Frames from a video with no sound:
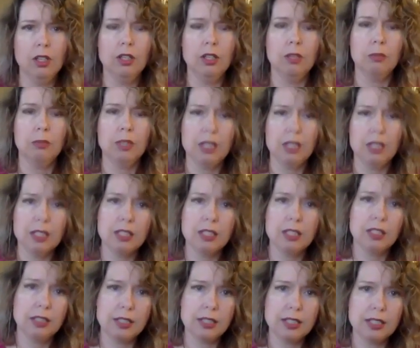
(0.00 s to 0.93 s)
Because
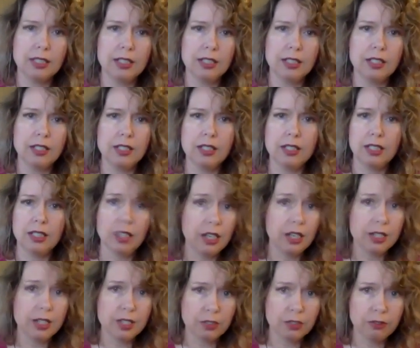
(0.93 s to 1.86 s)
Alyssa is the
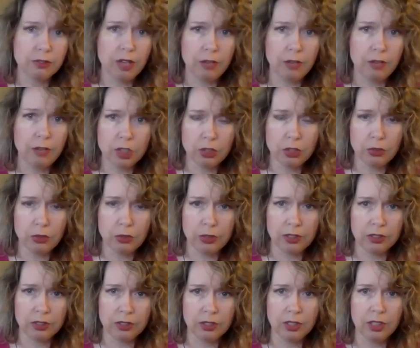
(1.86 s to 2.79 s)
youngest of 5
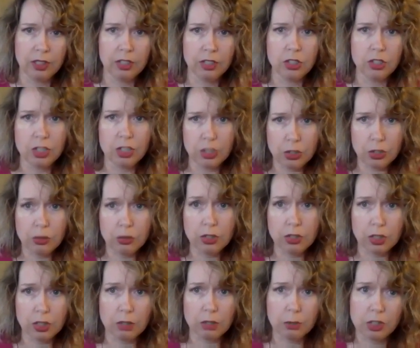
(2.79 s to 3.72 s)
children, she's
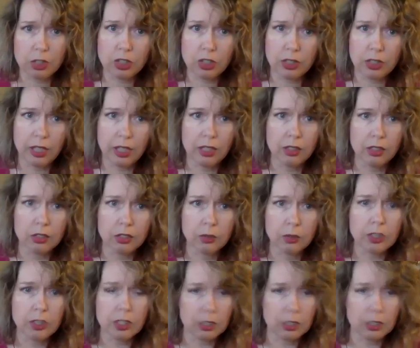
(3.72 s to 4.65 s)
used to capitulating
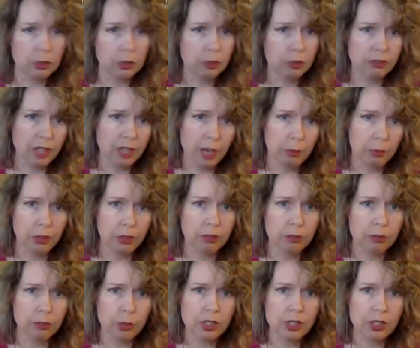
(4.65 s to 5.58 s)
to a slew of
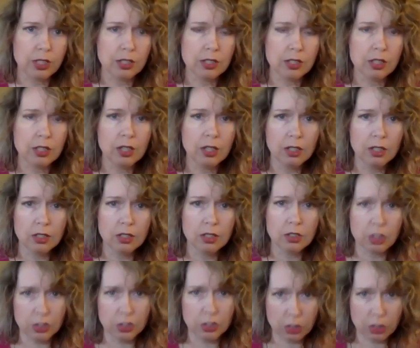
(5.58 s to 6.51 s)
yammering voices.
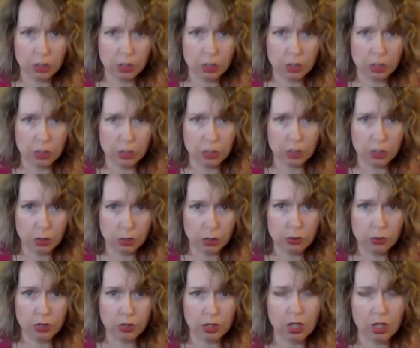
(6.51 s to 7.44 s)
She's
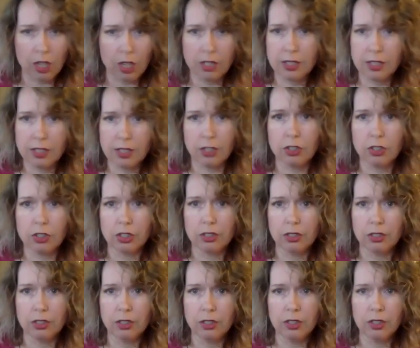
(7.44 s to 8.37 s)
used to
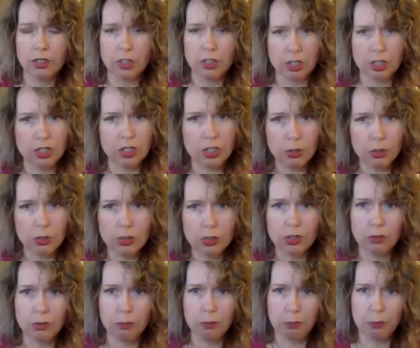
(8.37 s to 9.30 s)
condescension. She's
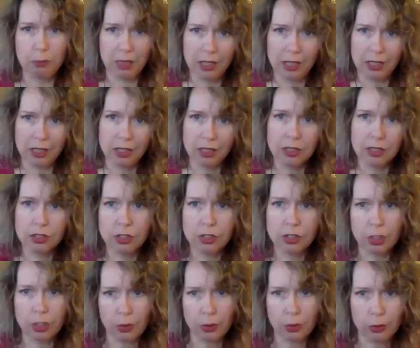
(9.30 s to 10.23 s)
used to being
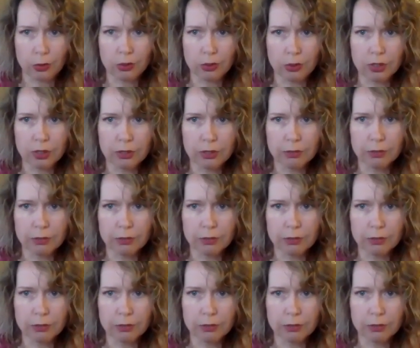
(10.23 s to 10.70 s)
told.